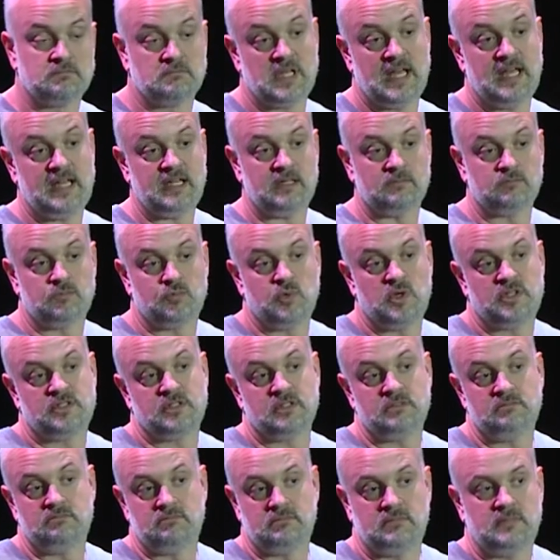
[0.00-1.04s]
hey, we
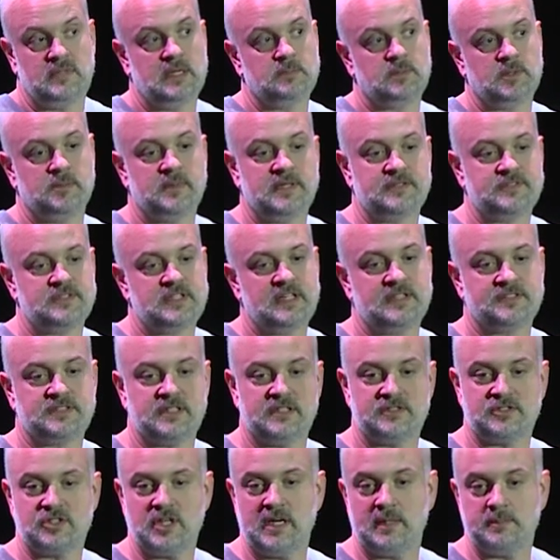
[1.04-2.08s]
should implement CSS
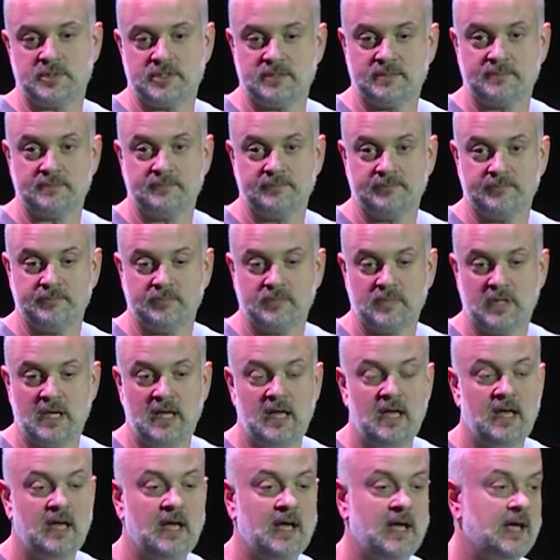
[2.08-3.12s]
shapes.
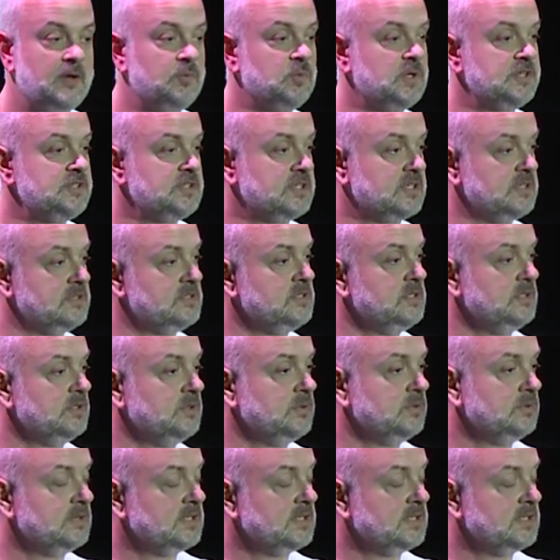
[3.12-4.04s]
And what you can do